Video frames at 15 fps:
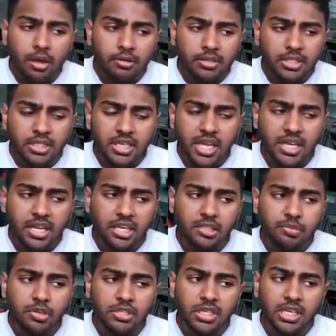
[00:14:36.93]
snake edge,
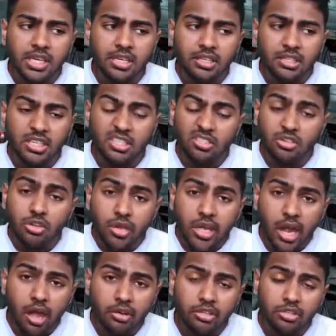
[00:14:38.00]
because she's a new
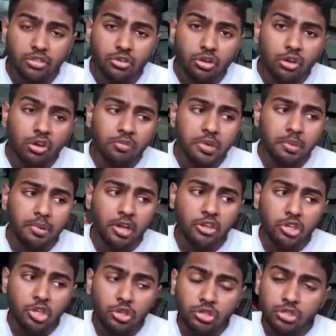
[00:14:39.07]
character, so not a lot of people are
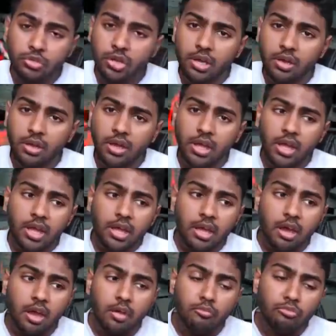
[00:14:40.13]
used to her
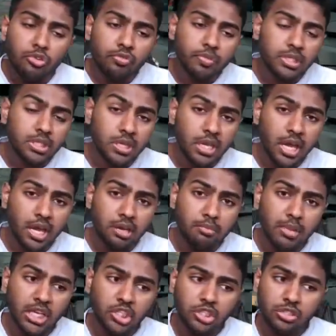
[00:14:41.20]
movements and her
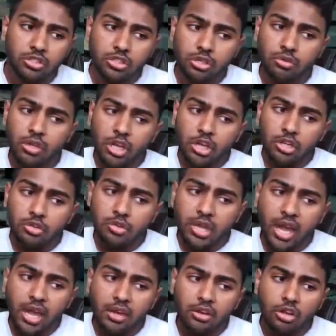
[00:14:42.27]
animations. So you
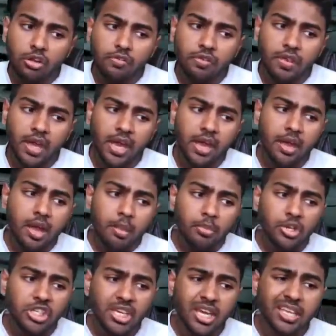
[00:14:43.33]
can go for that. But
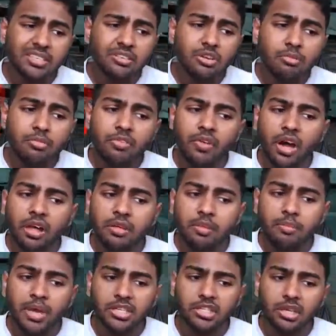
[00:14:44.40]
she has a number of other
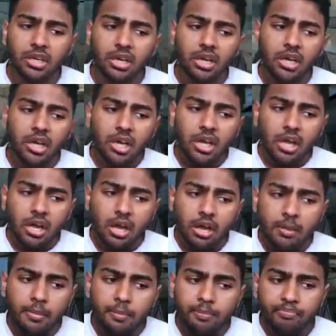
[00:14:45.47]
better
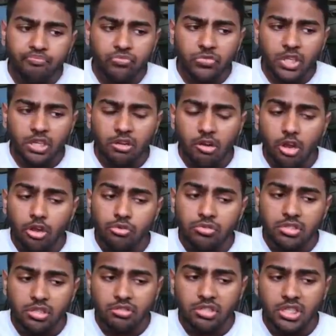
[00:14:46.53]
lows.
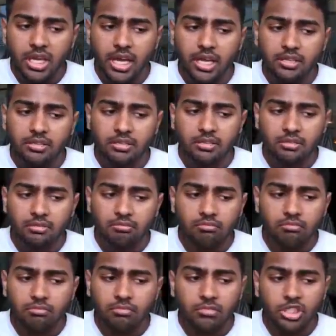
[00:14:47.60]
So she has
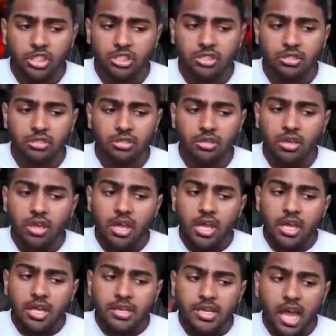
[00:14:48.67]
just
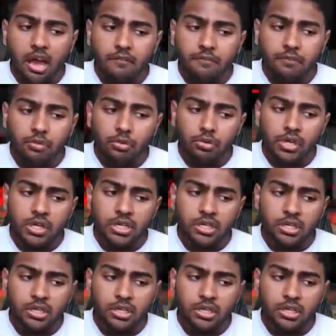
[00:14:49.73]
down forward,